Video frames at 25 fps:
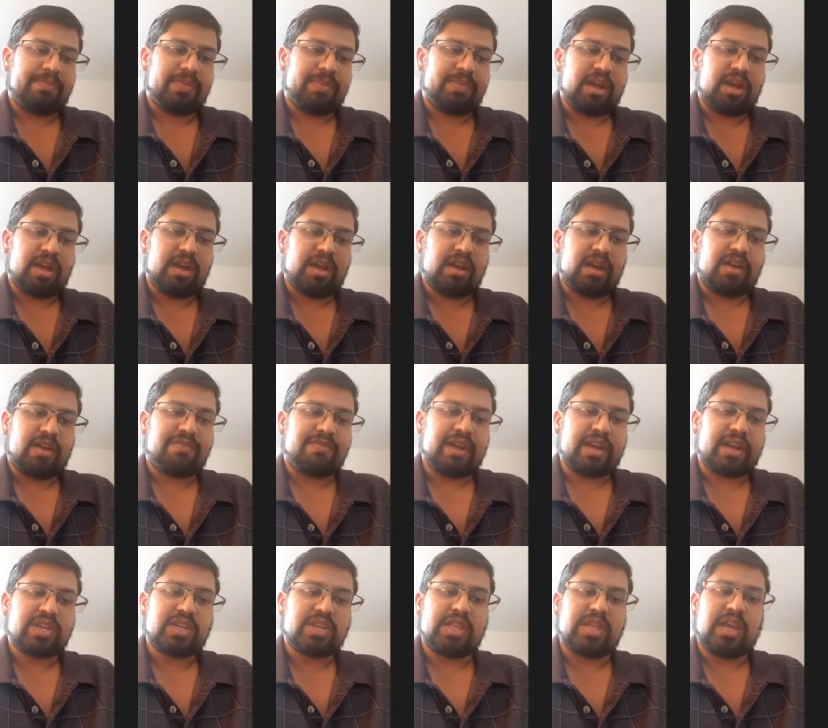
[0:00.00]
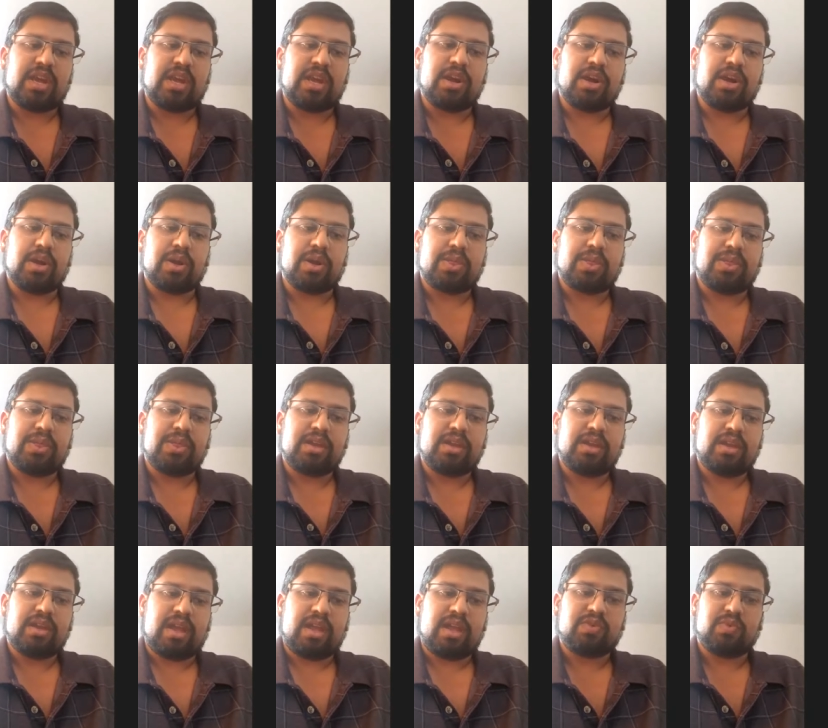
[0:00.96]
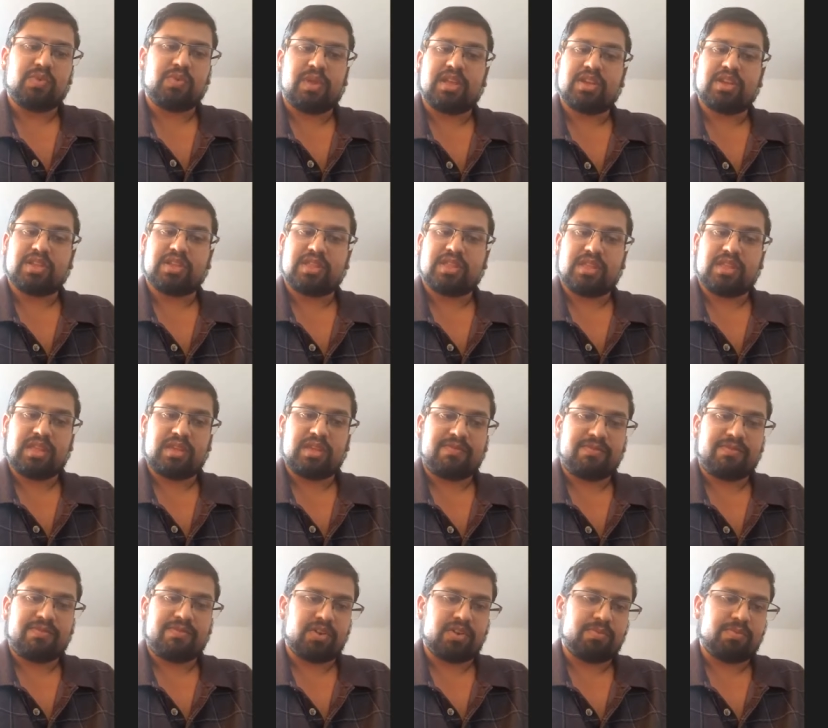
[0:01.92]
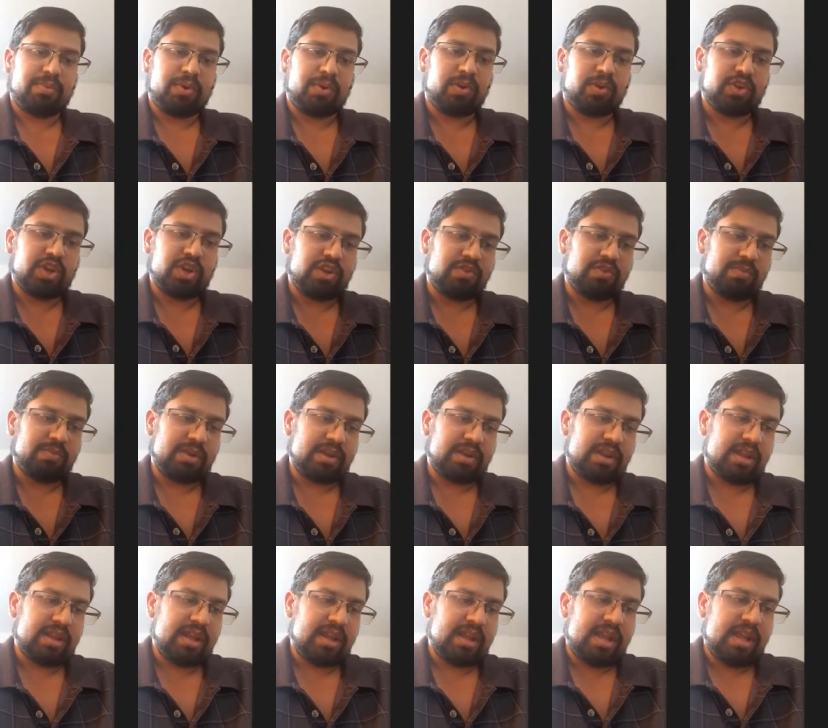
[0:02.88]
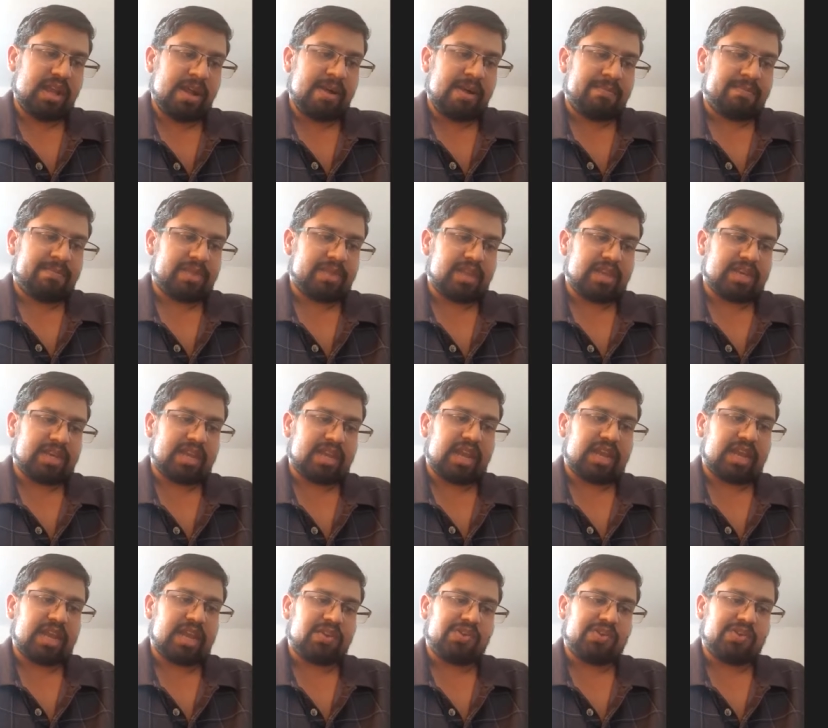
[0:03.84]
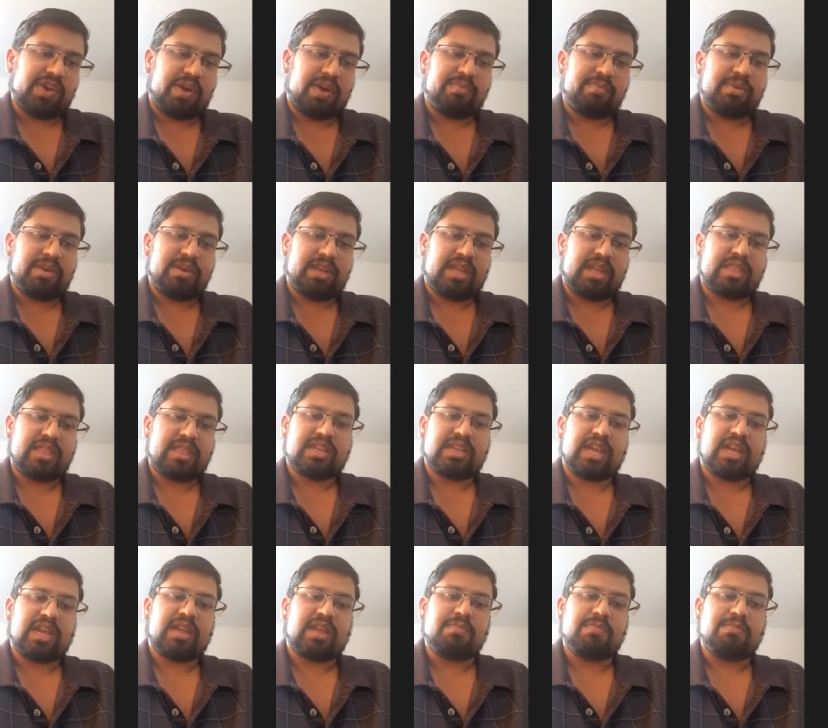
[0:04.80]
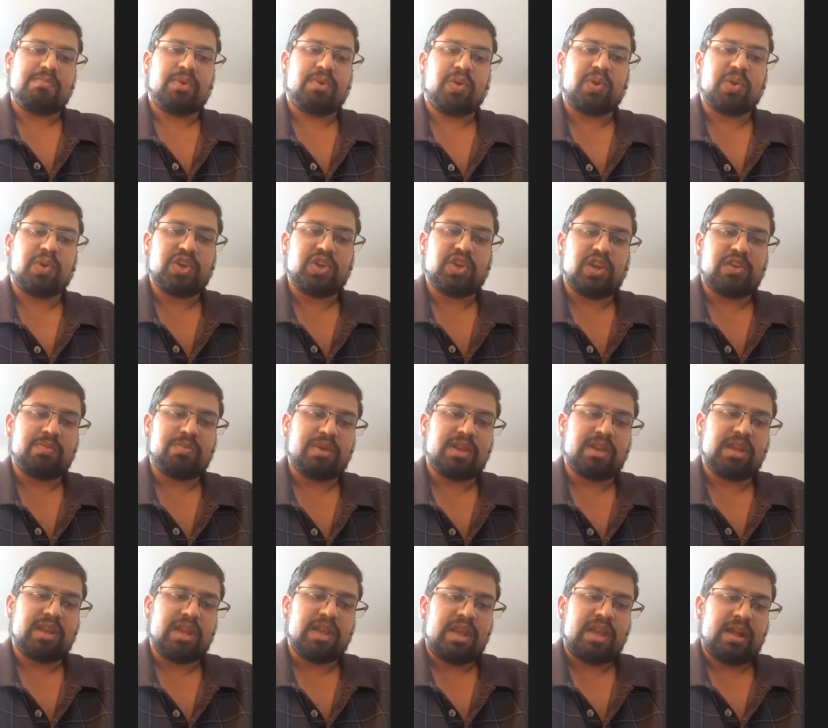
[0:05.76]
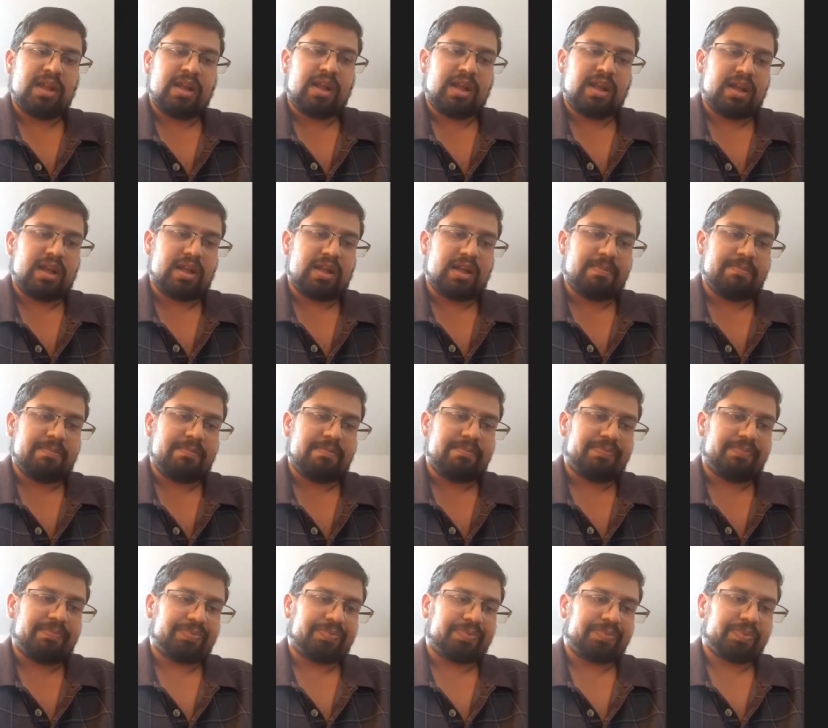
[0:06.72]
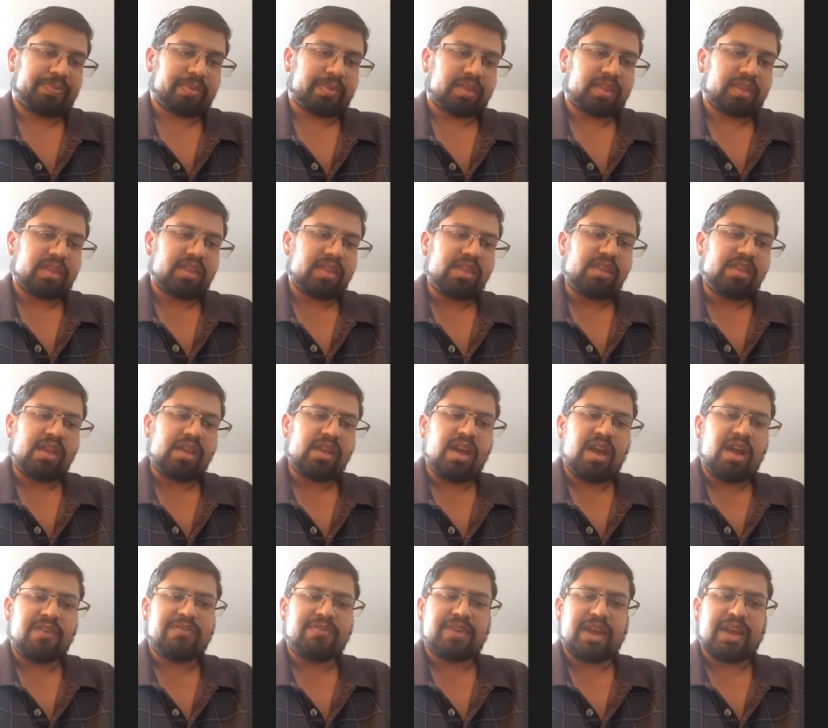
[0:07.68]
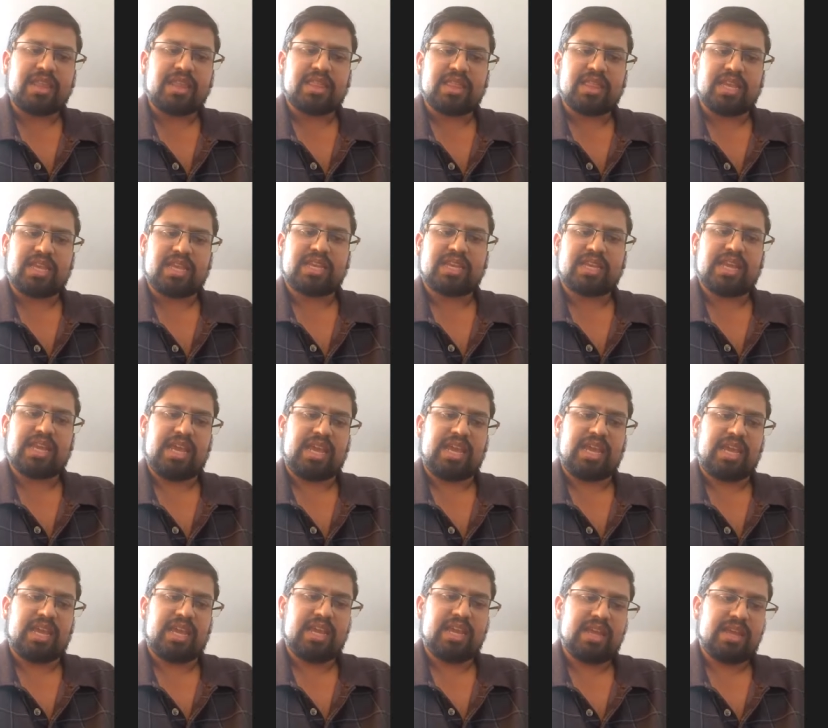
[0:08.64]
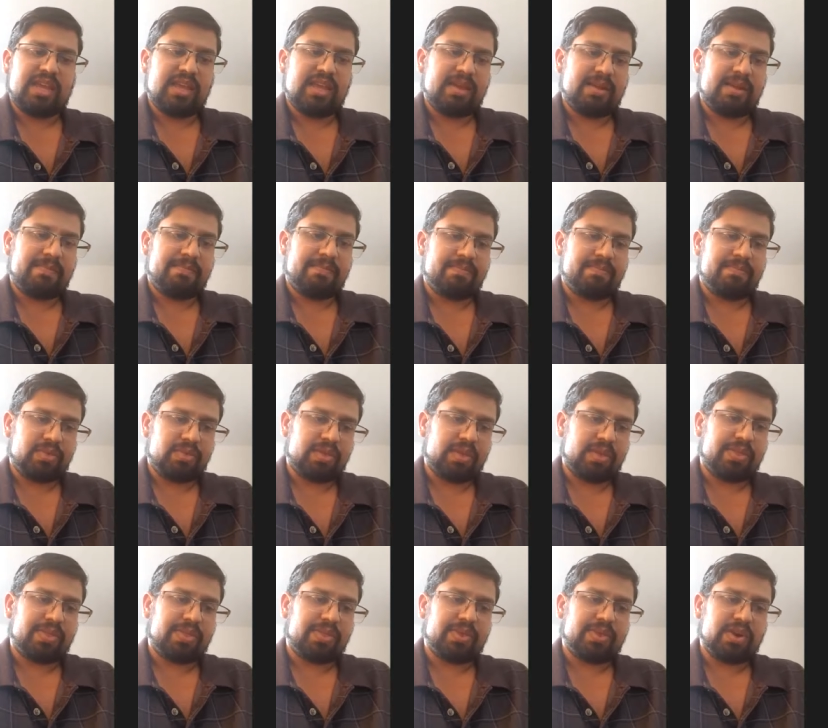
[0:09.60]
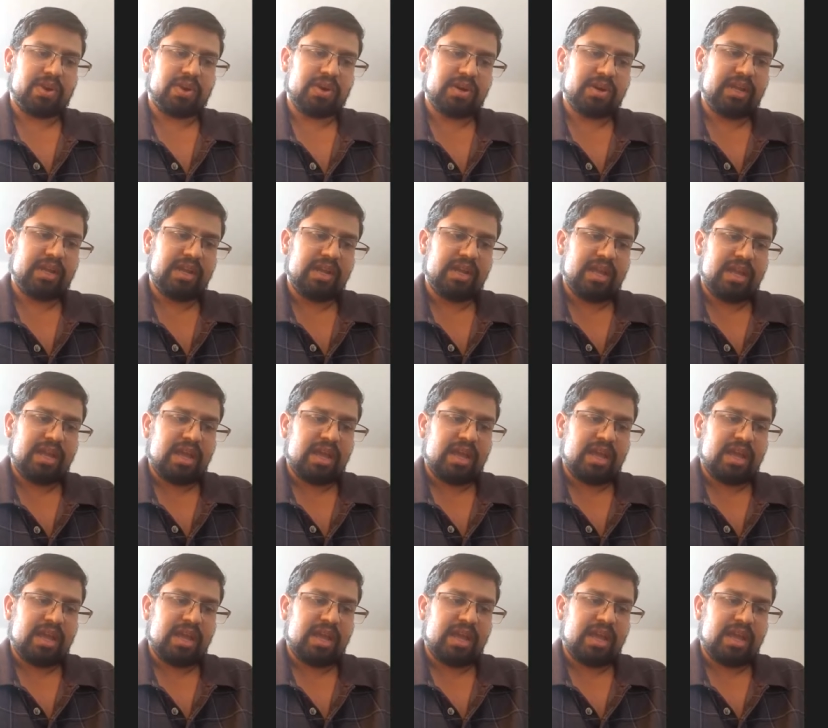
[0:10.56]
uh, affects the earth as well as the first bowl judgment. The second trumpet and the second bowl judgment um, affect the sea. The third